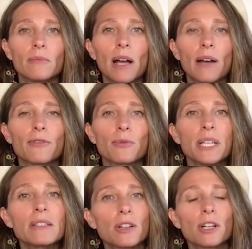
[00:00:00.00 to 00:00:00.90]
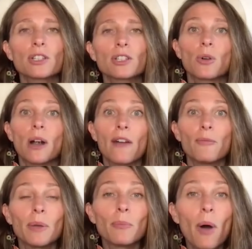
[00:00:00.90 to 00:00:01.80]
have researched or have
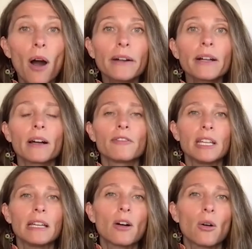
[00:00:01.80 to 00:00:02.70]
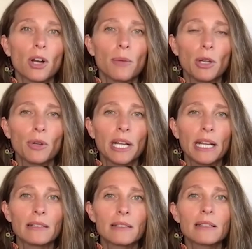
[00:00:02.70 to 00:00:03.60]
been part of eco
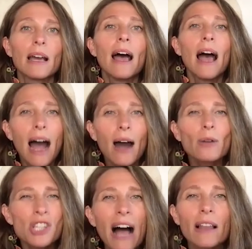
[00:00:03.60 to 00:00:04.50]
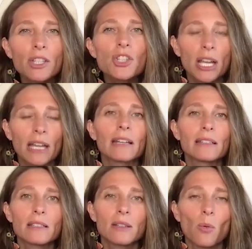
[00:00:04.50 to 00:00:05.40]
communities, how challenging it
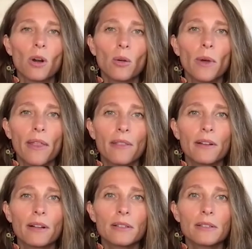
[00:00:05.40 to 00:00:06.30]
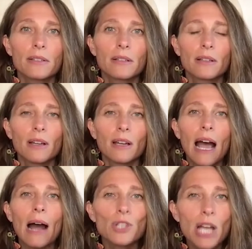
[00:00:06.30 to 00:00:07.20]
is to work with others,
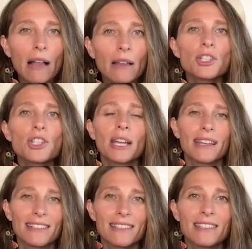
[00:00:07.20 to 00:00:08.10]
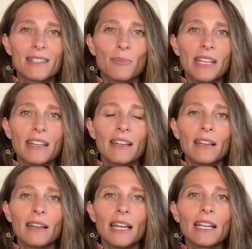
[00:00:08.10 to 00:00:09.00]
how challenging it is to be
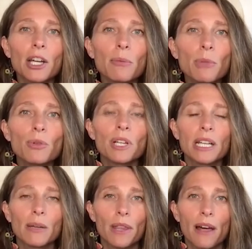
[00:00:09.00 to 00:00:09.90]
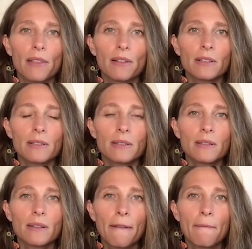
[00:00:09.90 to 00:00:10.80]
in community with others,